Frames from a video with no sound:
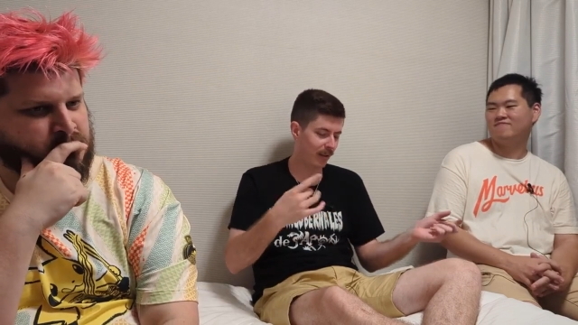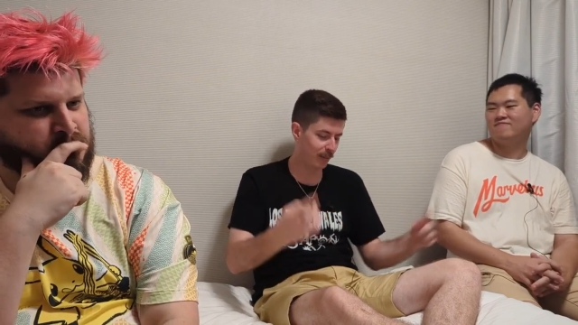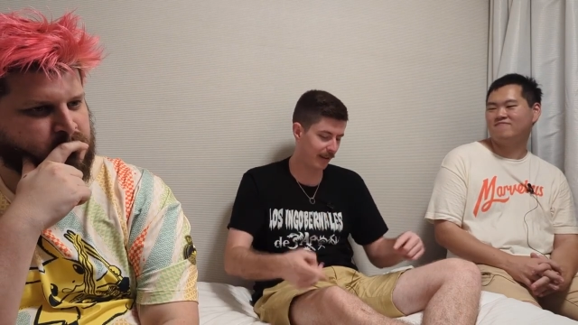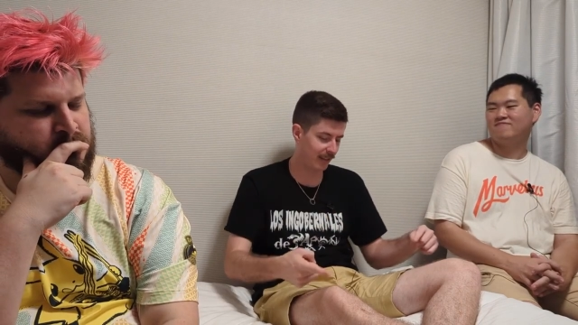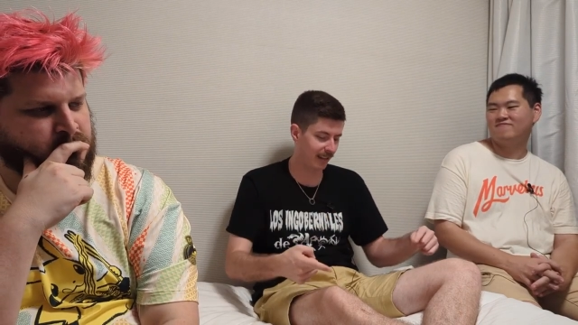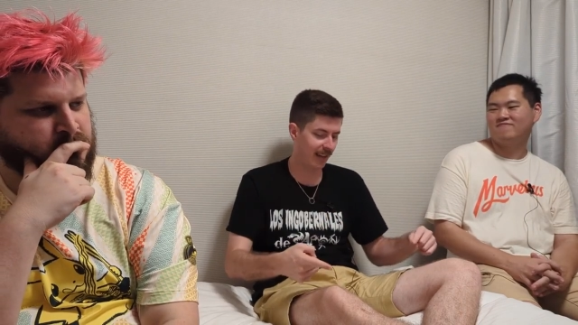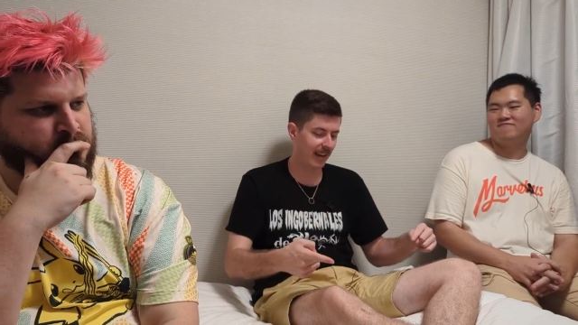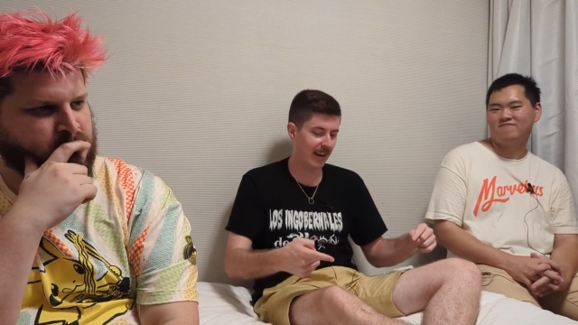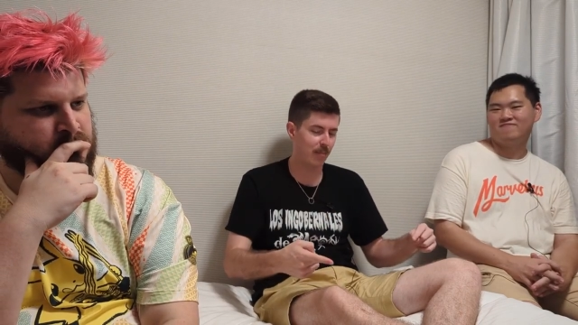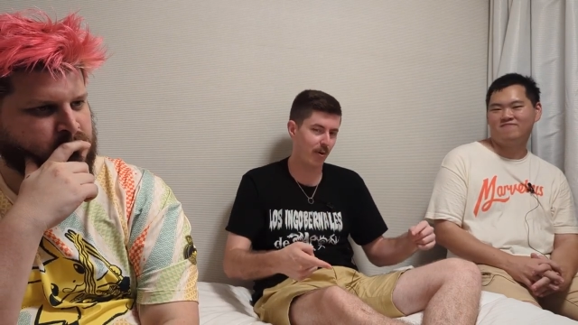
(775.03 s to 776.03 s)
Speaker 1: expecting to
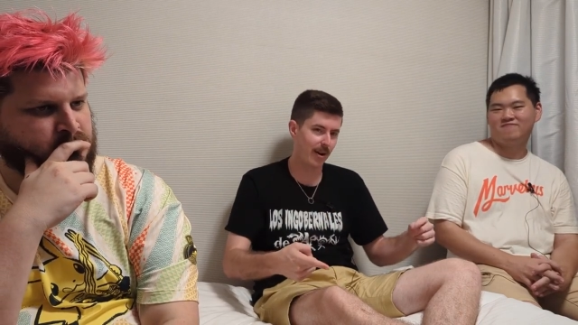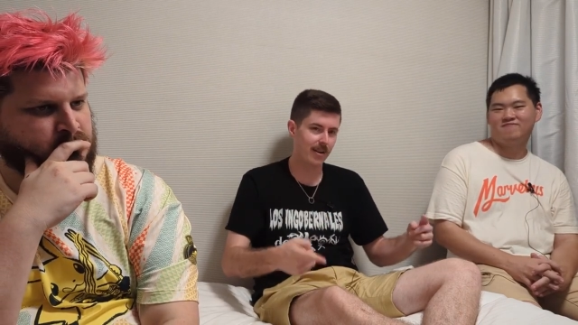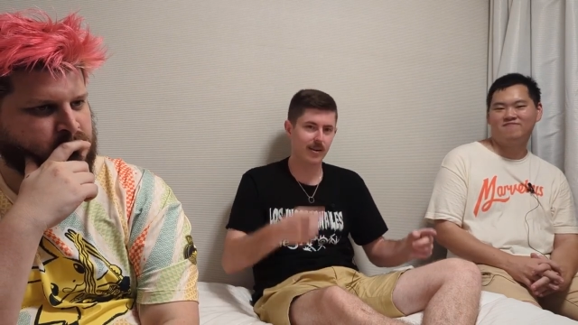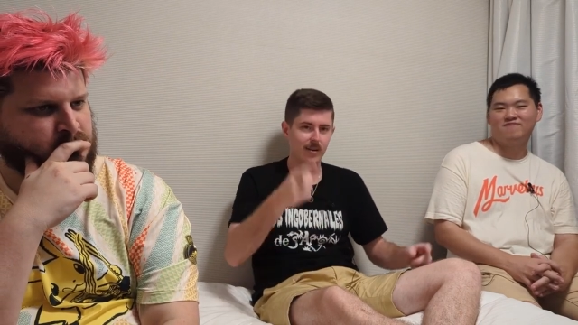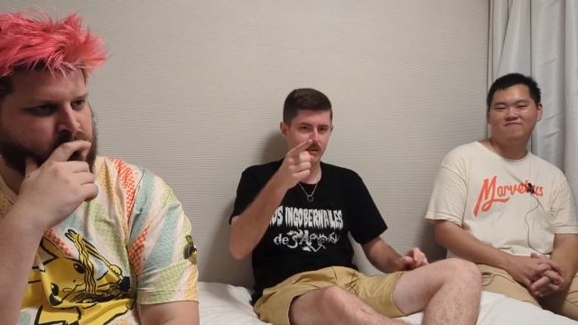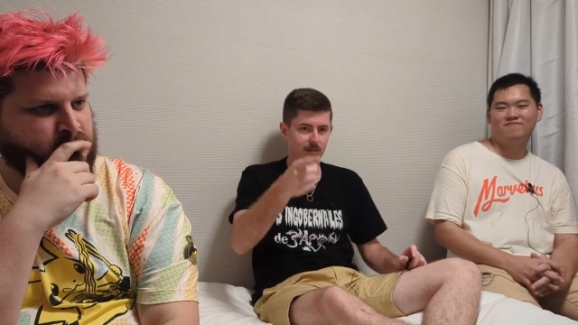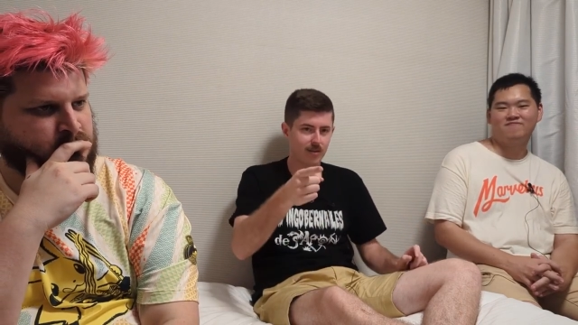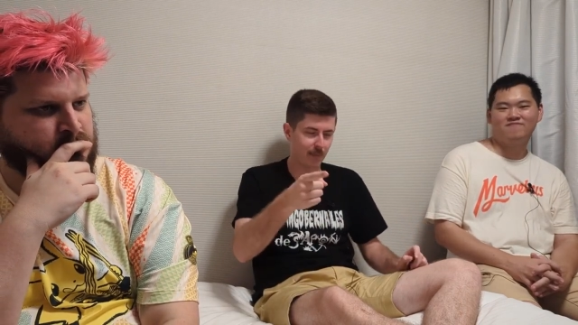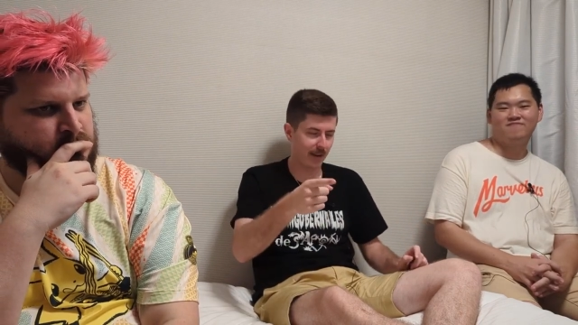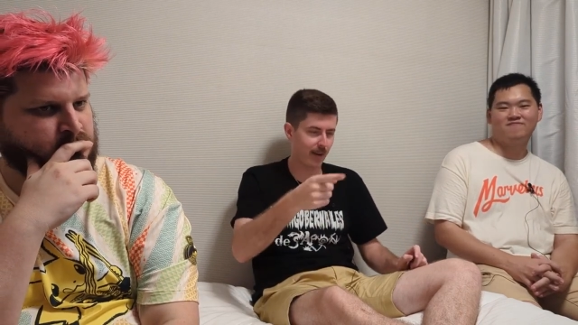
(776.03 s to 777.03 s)
get a Game Boy.
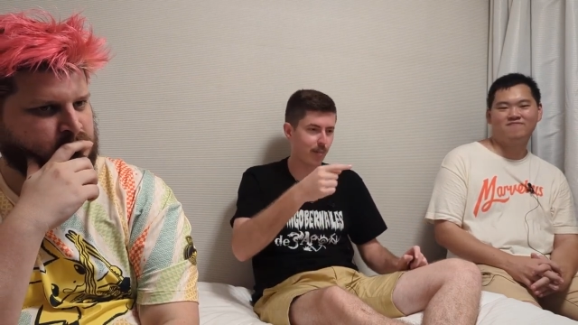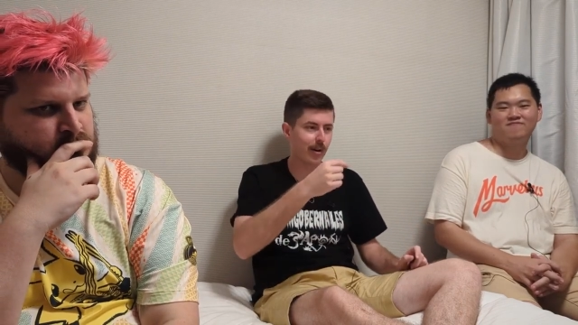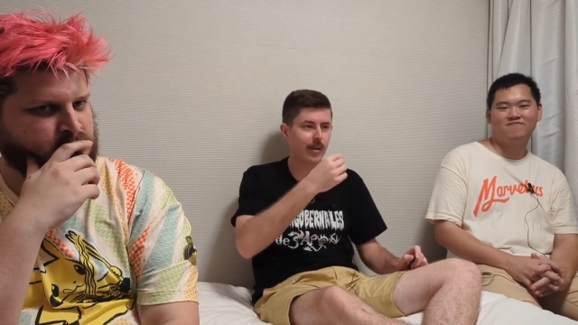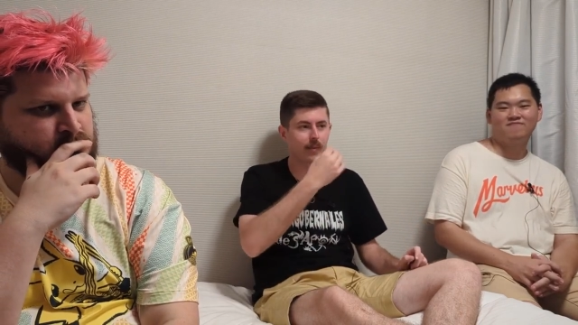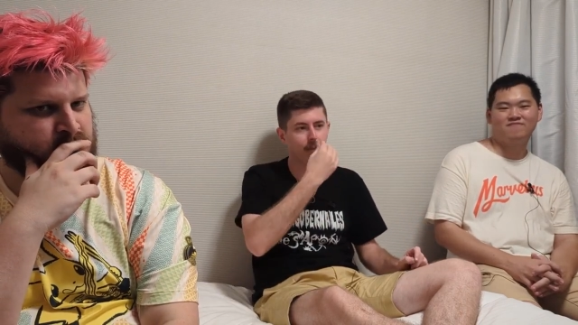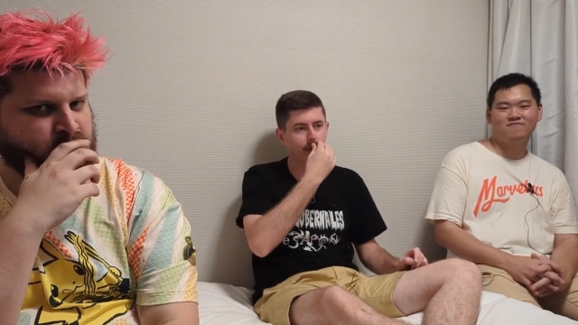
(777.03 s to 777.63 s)
Got my Game Boy.